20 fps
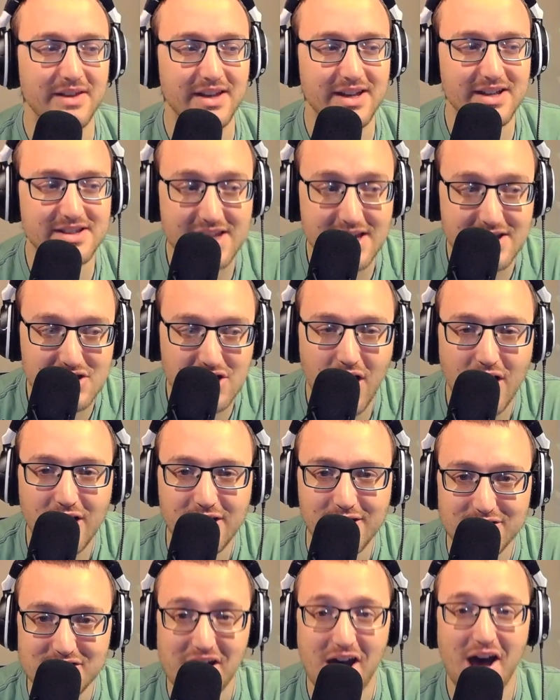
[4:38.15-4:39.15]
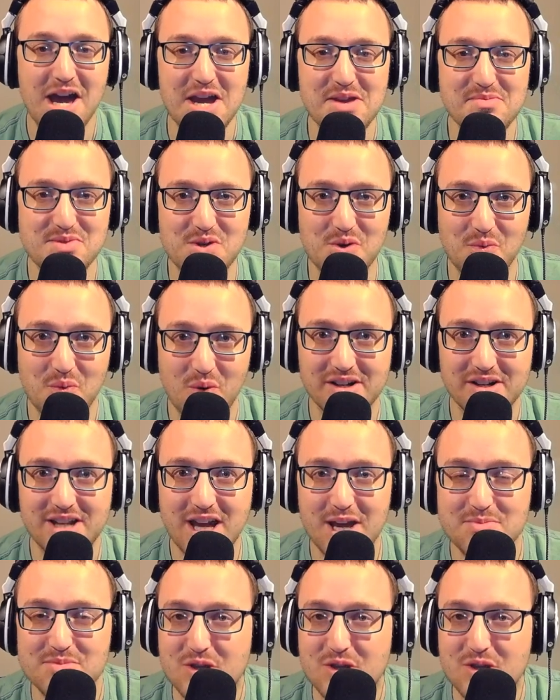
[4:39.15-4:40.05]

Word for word: is a ton of time into one game,